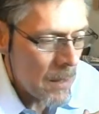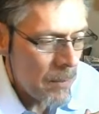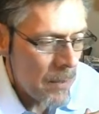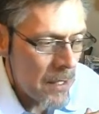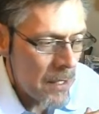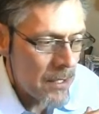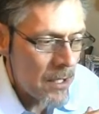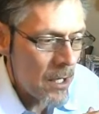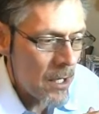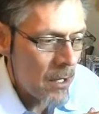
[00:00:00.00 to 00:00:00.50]

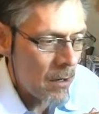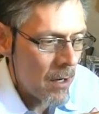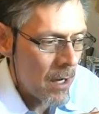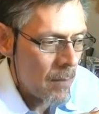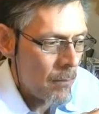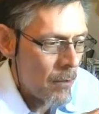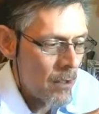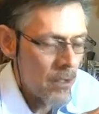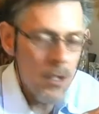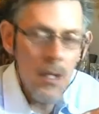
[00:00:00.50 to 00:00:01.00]
please hear,
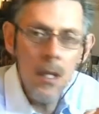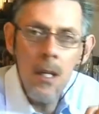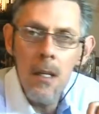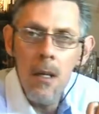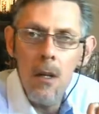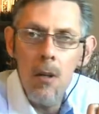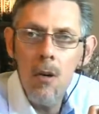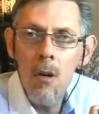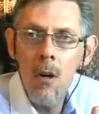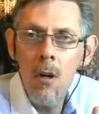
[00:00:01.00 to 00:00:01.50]
I'm not saying
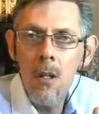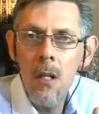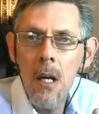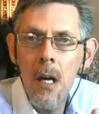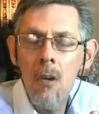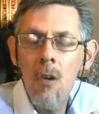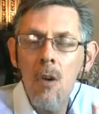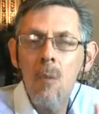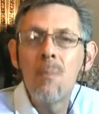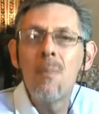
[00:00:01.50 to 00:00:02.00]
that God
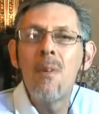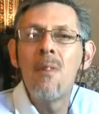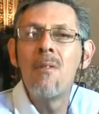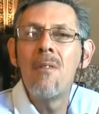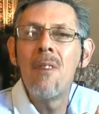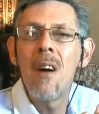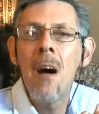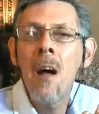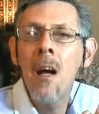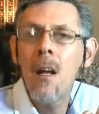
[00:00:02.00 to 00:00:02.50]
cannot
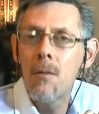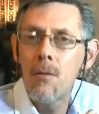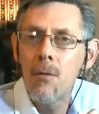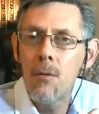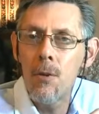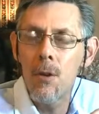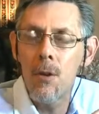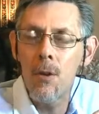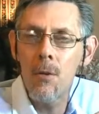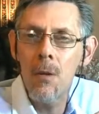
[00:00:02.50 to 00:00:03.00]
provide
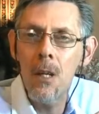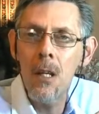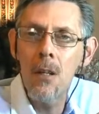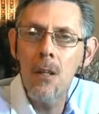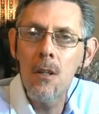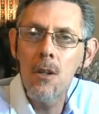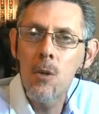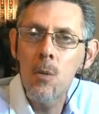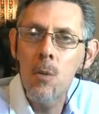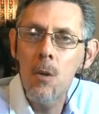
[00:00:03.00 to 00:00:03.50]
for you in
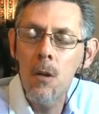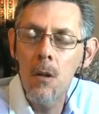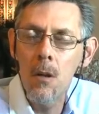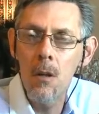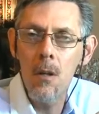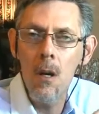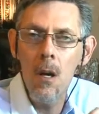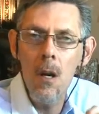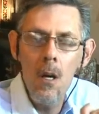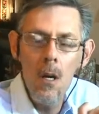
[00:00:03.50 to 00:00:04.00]
this
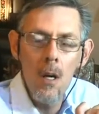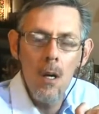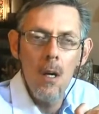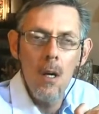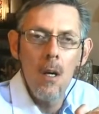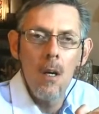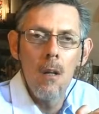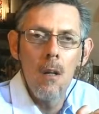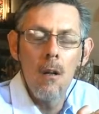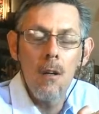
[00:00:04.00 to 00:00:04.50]
world
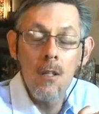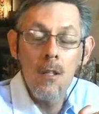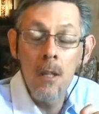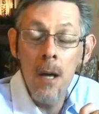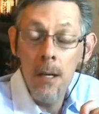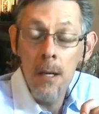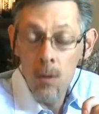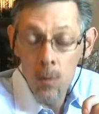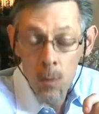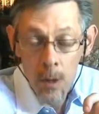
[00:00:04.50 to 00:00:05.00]
last
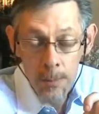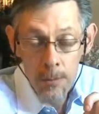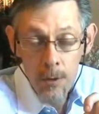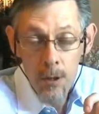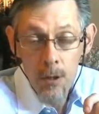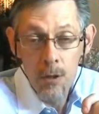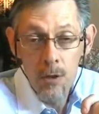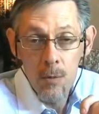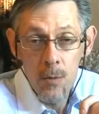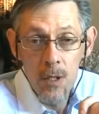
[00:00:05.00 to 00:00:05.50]
night in Web
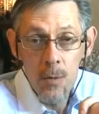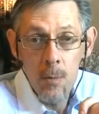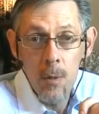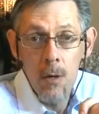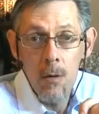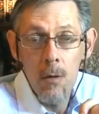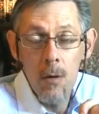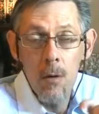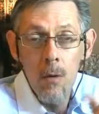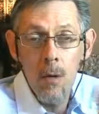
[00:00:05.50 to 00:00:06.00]
Church, we
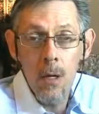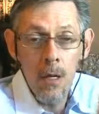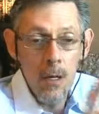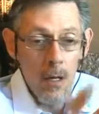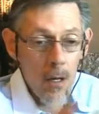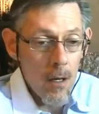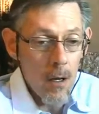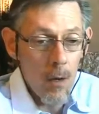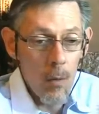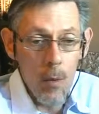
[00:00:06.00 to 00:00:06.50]
spoke, or
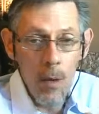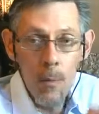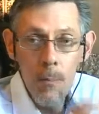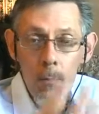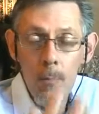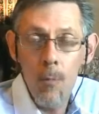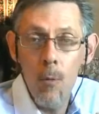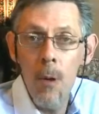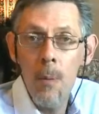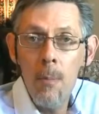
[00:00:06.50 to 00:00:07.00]
in, in our Web,
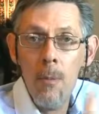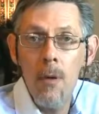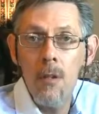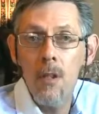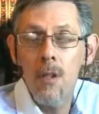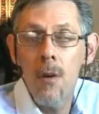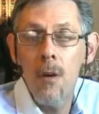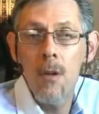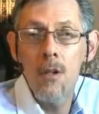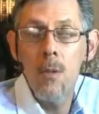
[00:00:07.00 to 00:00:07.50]
Web
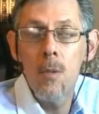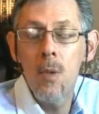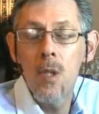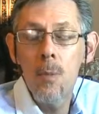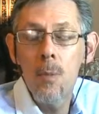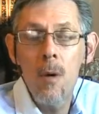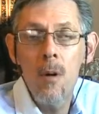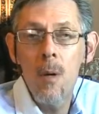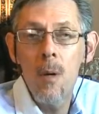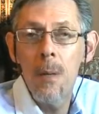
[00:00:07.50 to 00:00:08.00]
Pastors Fellowship, we
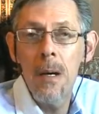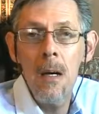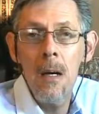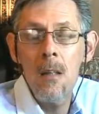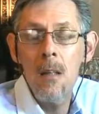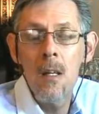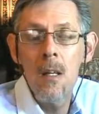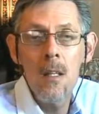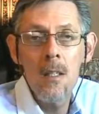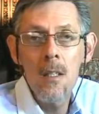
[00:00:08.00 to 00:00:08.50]
spoke
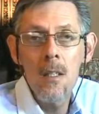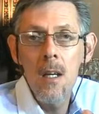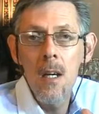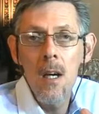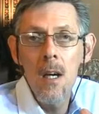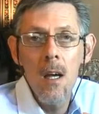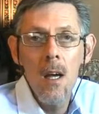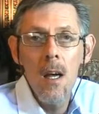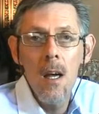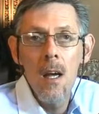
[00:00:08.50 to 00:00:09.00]
about this.
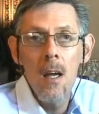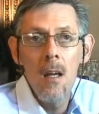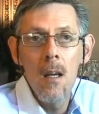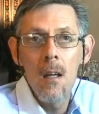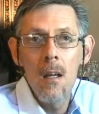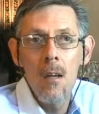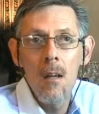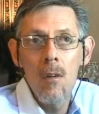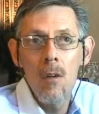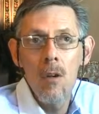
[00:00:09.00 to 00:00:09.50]

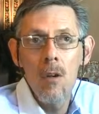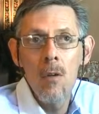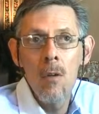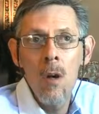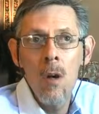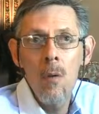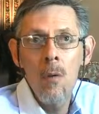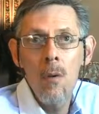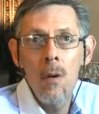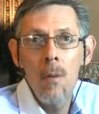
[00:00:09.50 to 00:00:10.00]
You
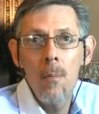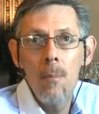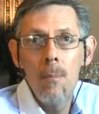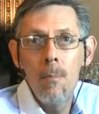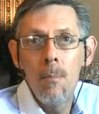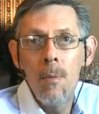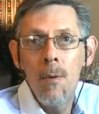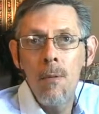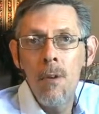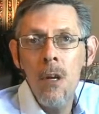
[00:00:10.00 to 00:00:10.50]
know,
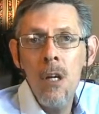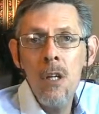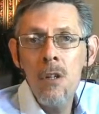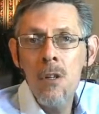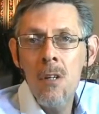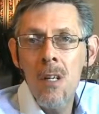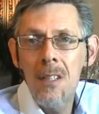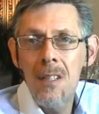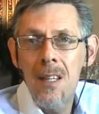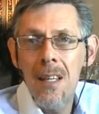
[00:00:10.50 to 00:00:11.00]

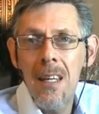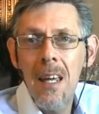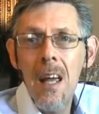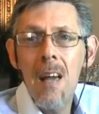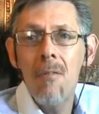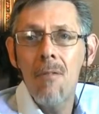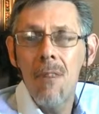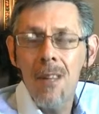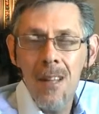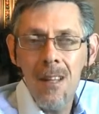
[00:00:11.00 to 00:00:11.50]
provision is a
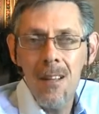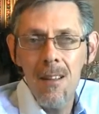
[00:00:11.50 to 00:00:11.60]
given.